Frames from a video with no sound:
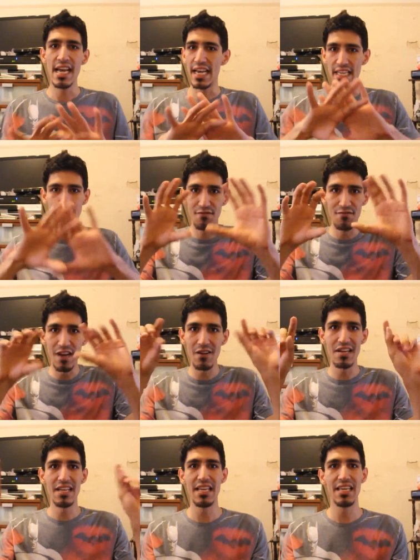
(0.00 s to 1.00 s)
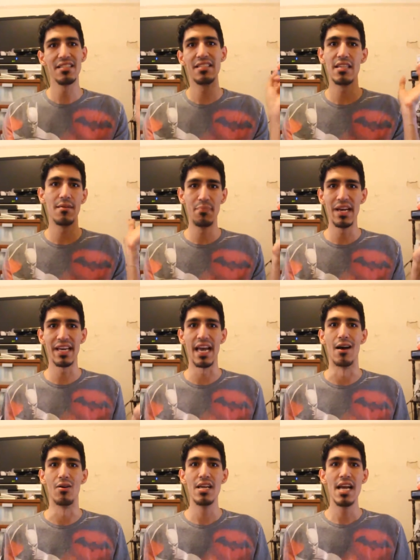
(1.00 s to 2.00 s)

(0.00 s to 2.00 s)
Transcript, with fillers: It's very easy to pick out.